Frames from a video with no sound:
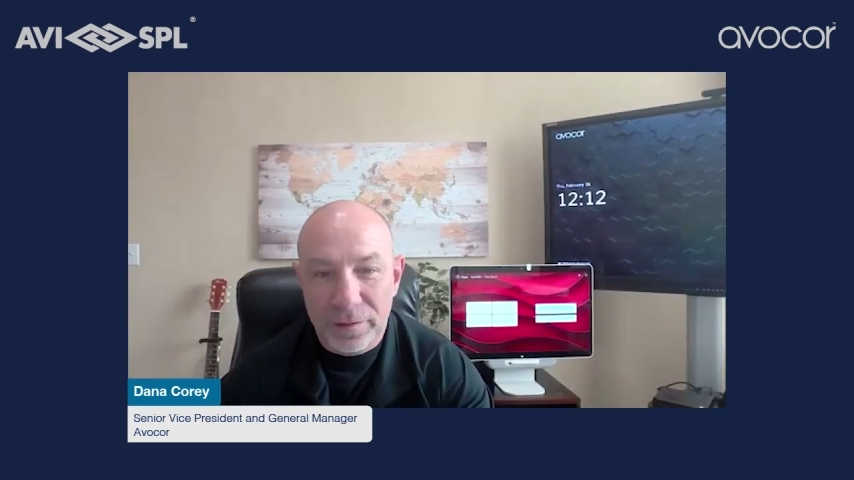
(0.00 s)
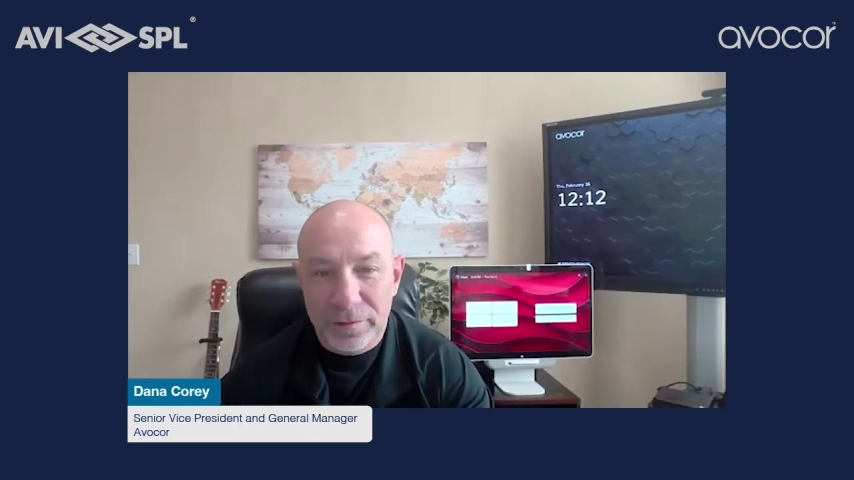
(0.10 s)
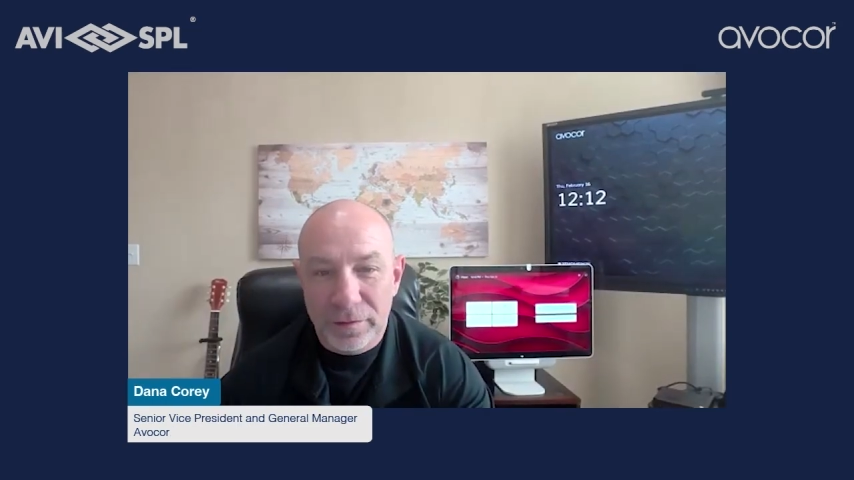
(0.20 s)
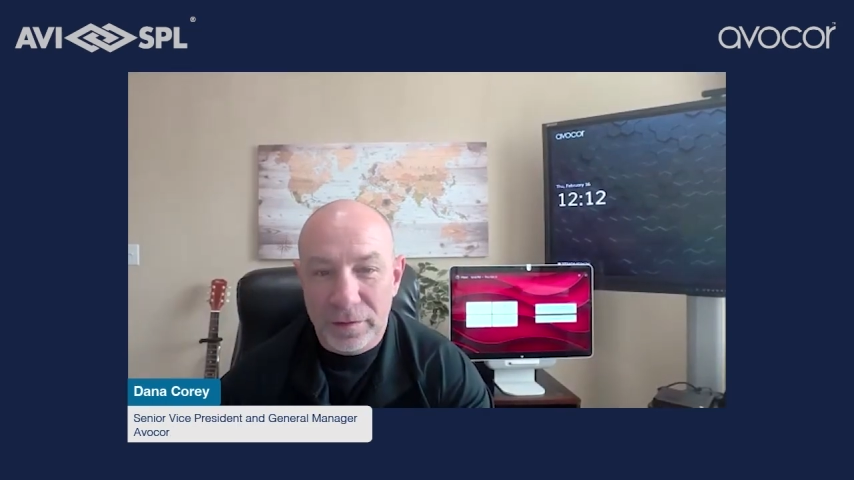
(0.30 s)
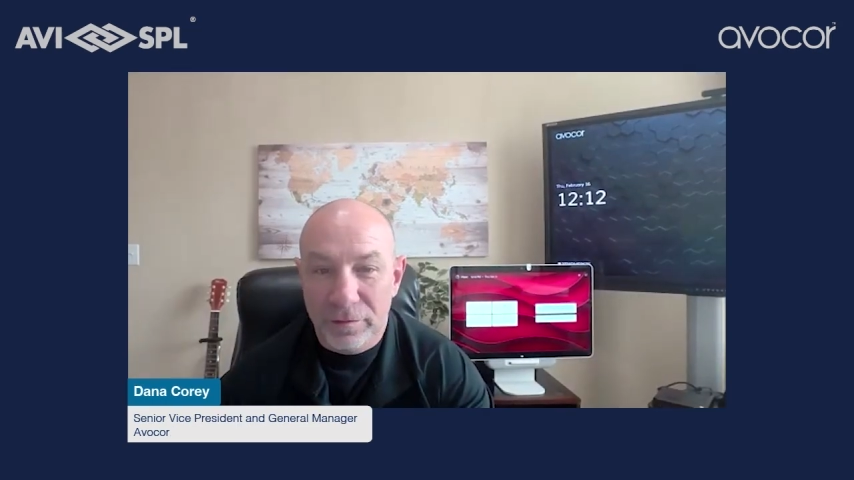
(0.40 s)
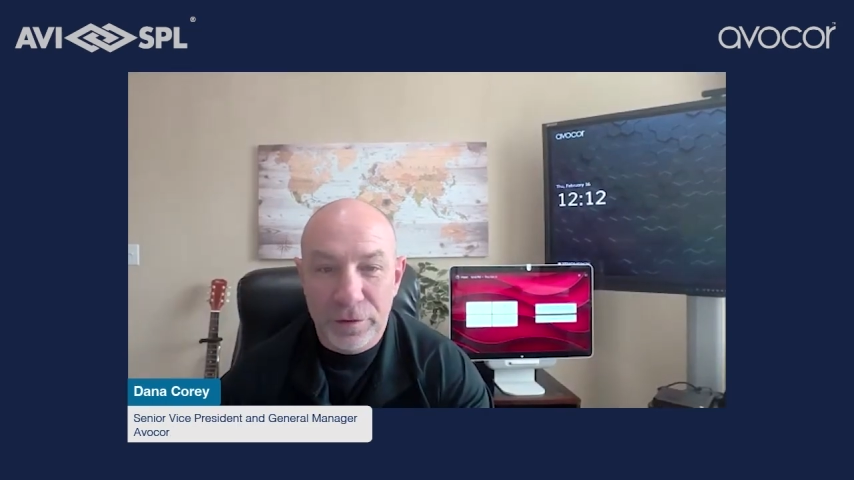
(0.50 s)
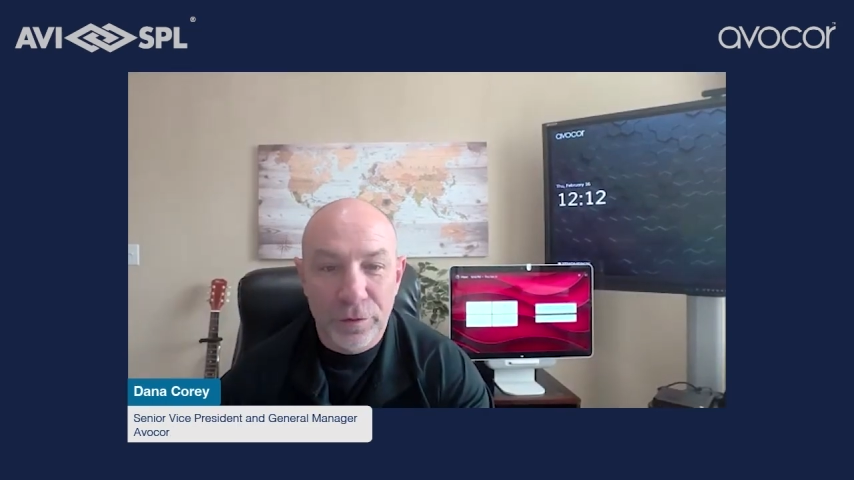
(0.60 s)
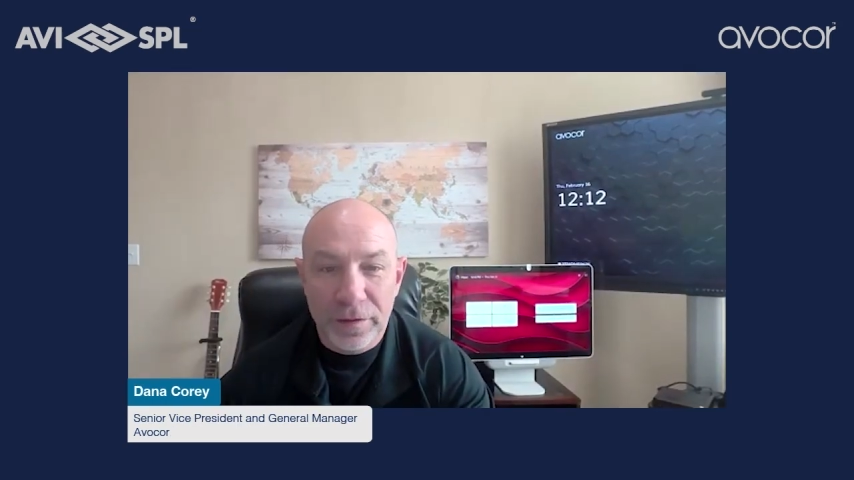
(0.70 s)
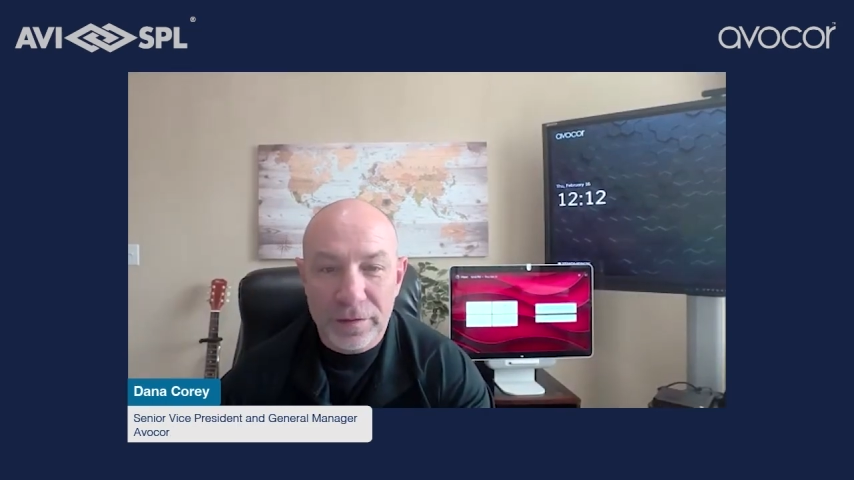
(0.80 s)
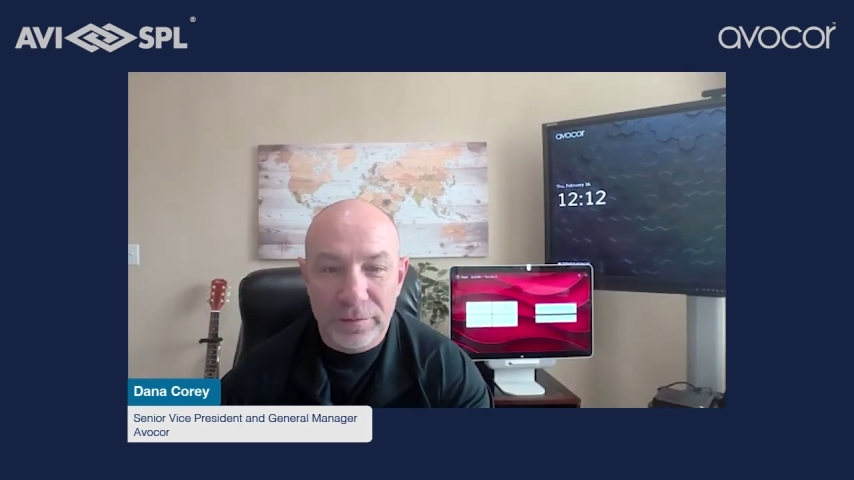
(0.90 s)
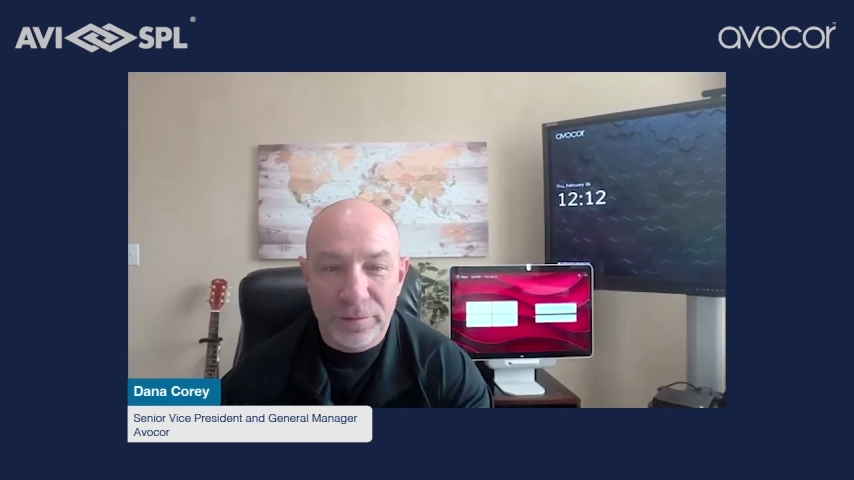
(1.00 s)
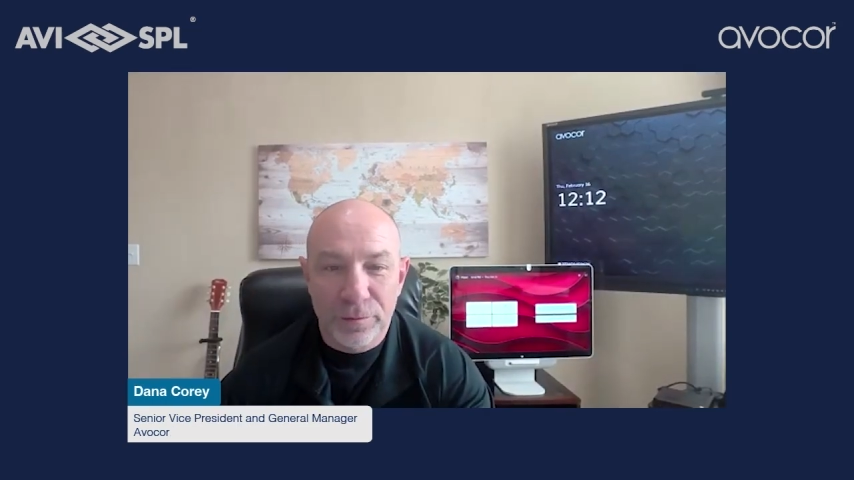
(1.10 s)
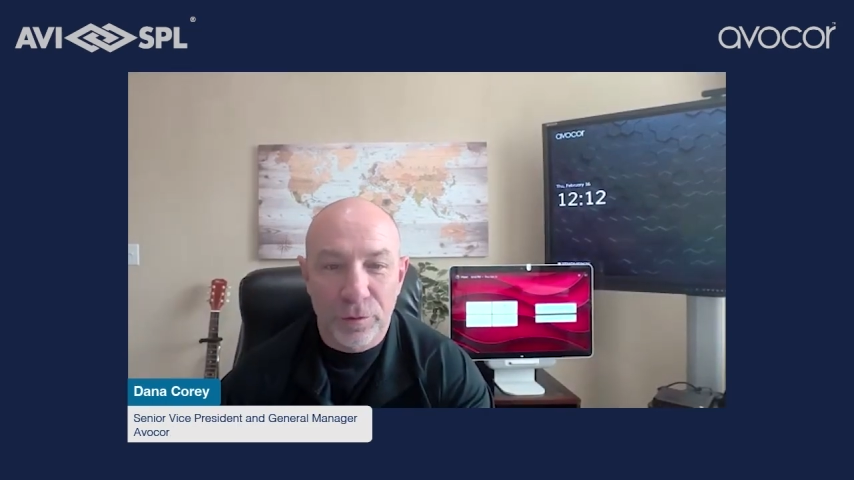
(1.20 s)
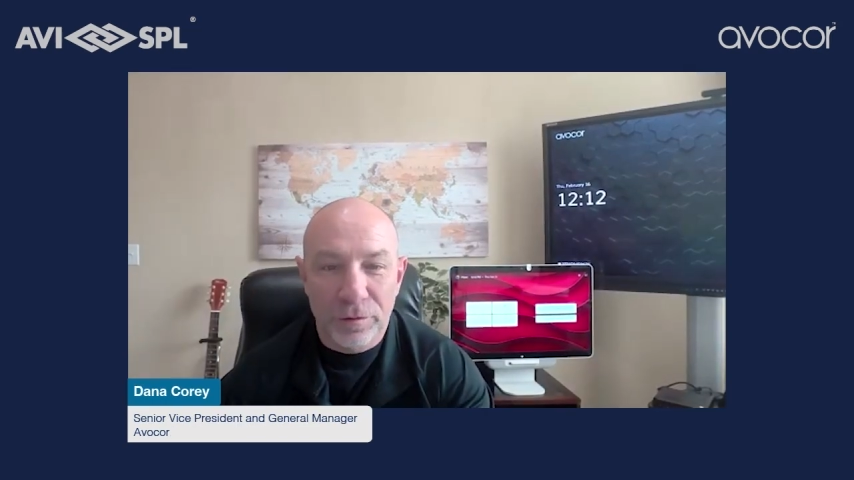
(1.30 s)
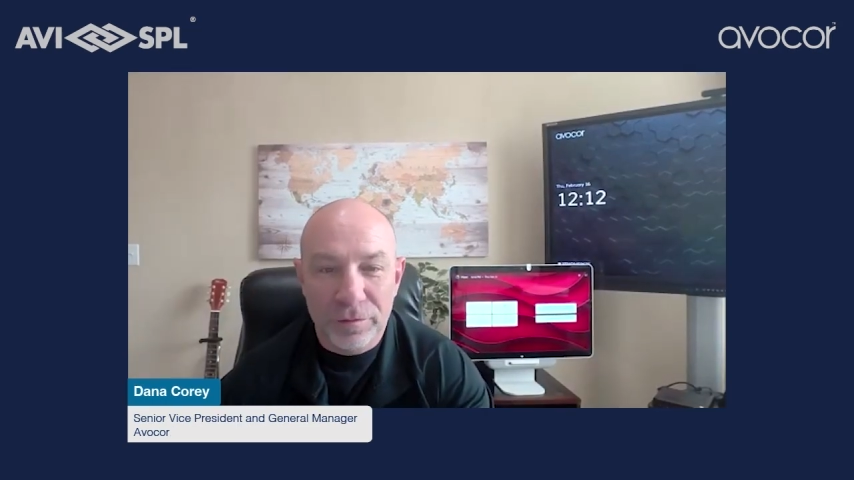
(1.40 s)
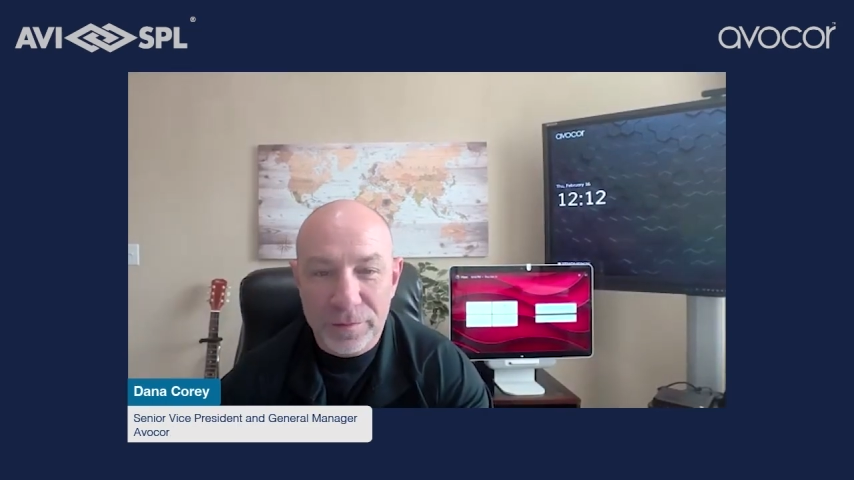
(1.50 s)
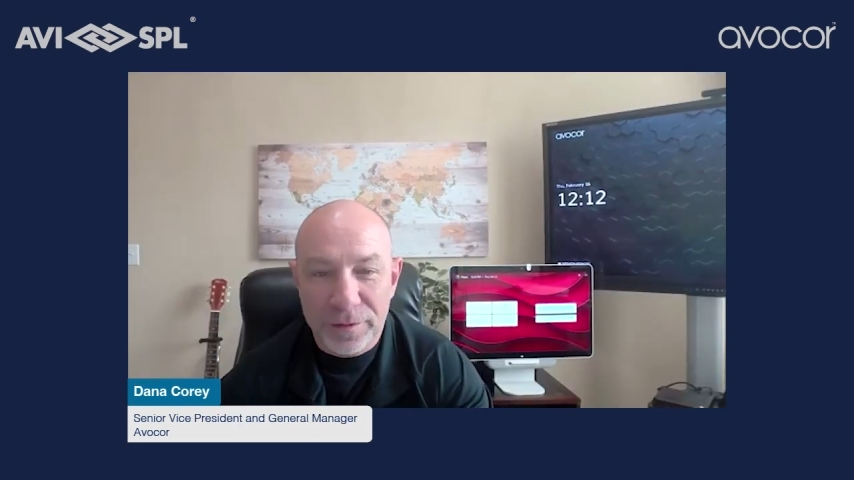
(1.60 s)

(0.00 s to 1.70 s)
and I'd love to do these and do more of them.